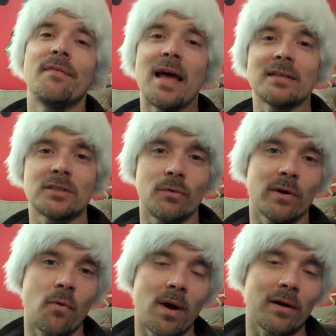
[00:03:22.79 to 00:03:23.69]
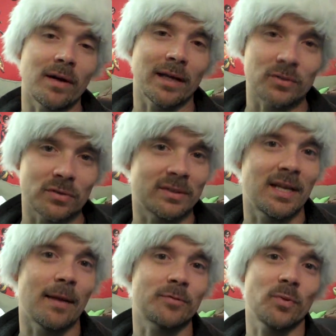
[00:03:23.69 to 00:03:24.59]
that's going to require extra
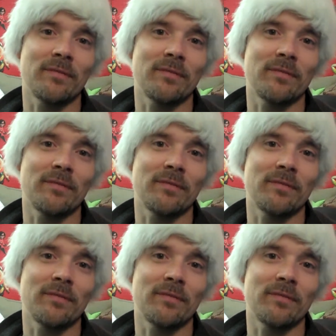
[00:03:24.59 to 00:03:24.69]
steps.